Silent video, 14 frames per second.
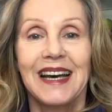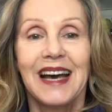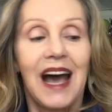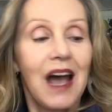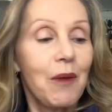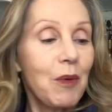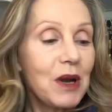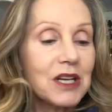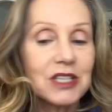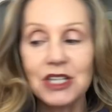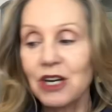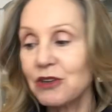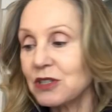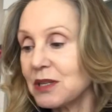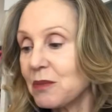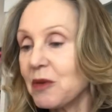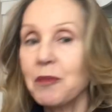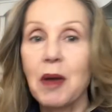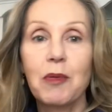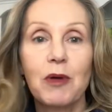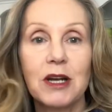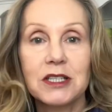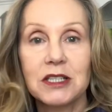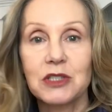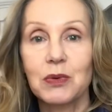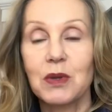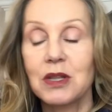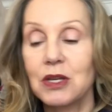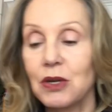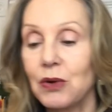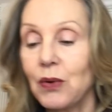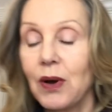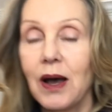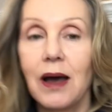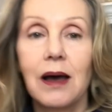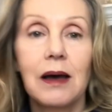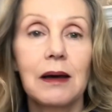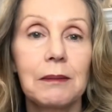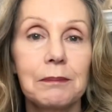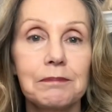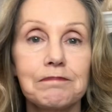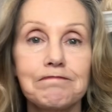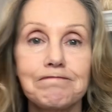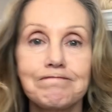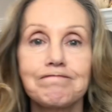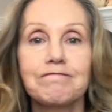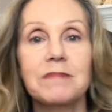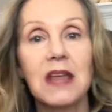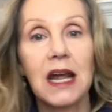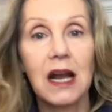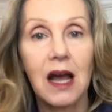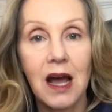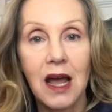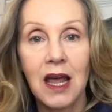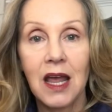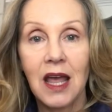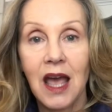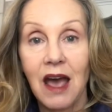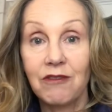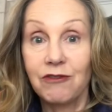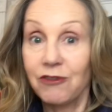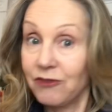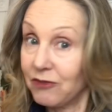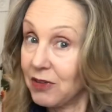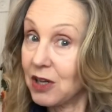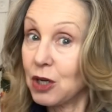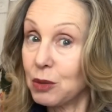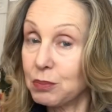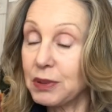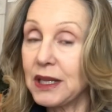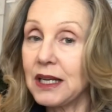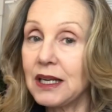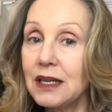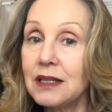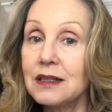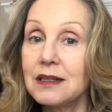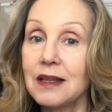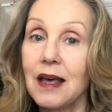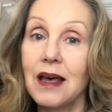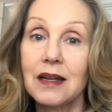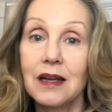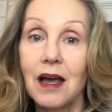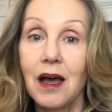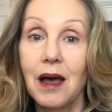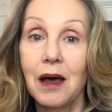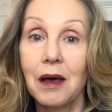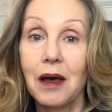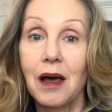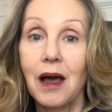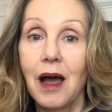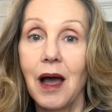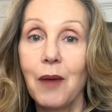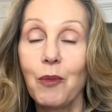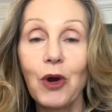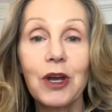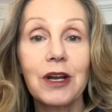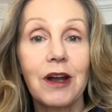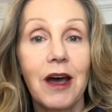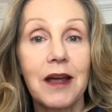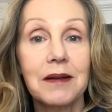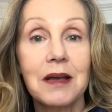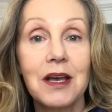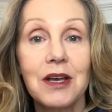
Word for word: I want to share some of my projects with you um, that I have completed that uh, I'm working on.